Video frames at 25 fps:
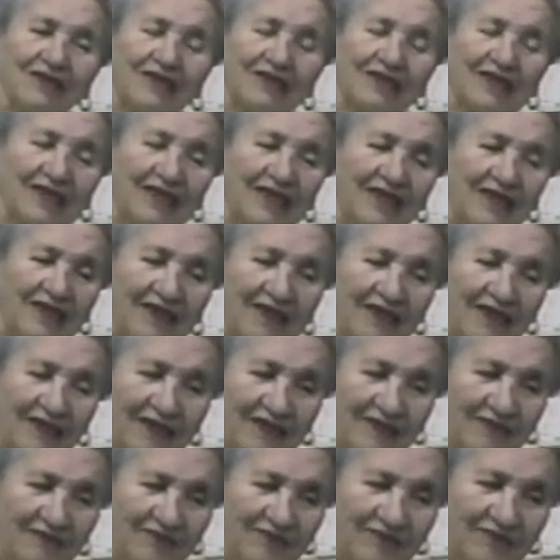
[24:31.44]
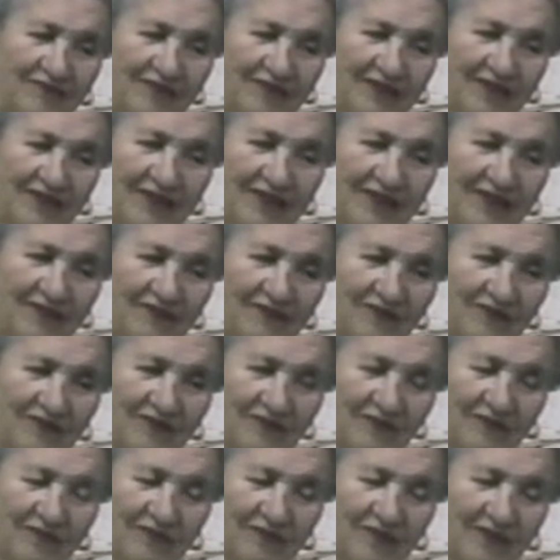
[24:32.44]
one day uh, he
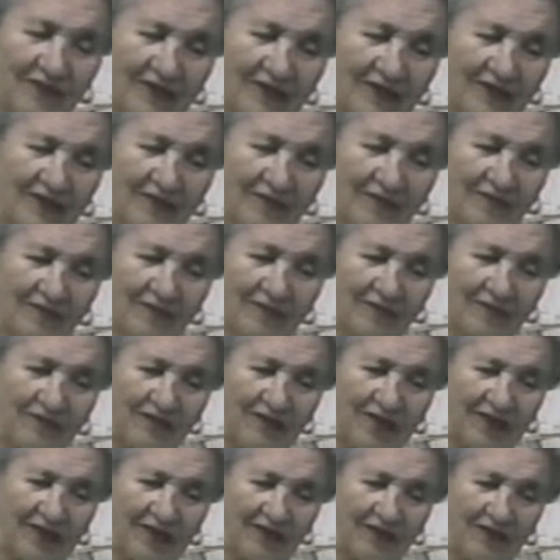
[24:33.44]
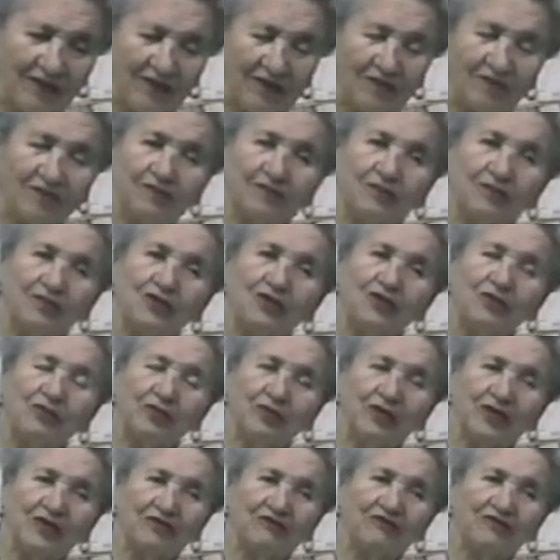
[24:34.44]
even played the
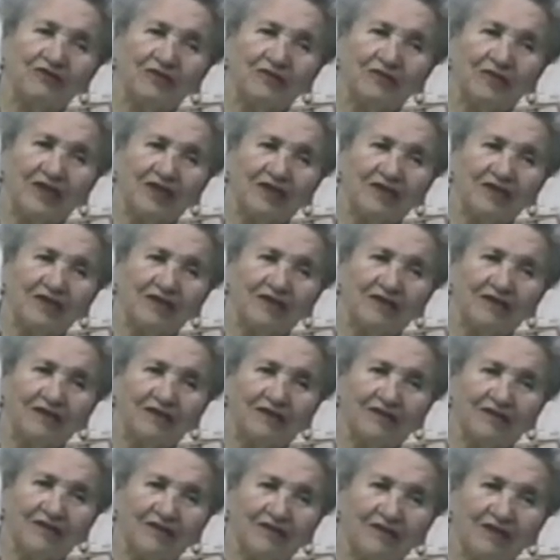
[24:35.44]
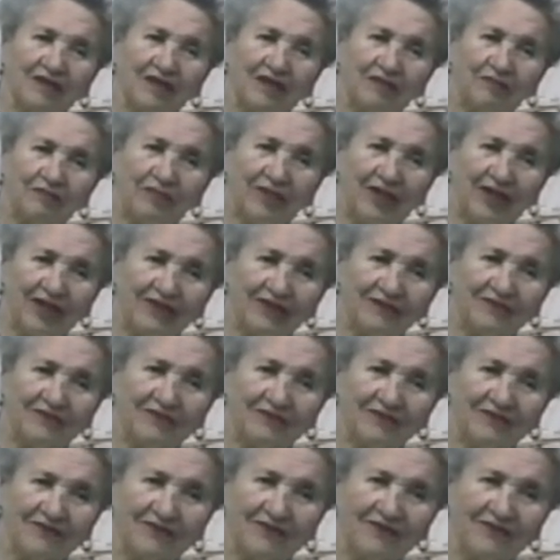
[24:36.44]
bluebird for me, the, the
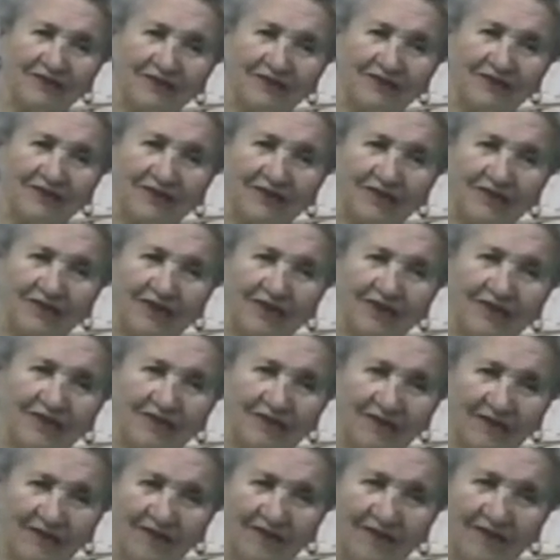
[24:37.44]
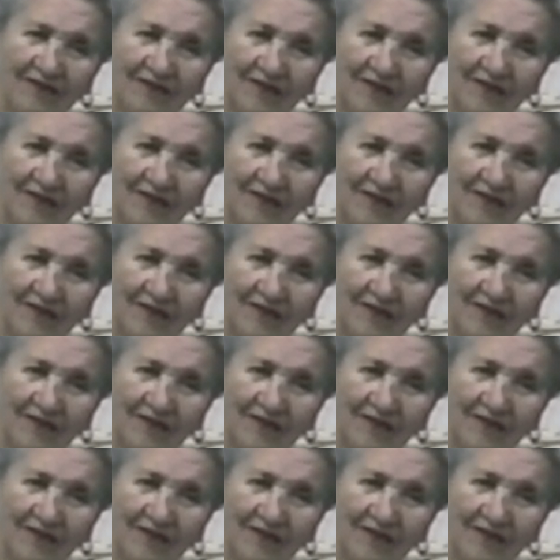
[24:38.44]
pájaro. The, uh, Barber.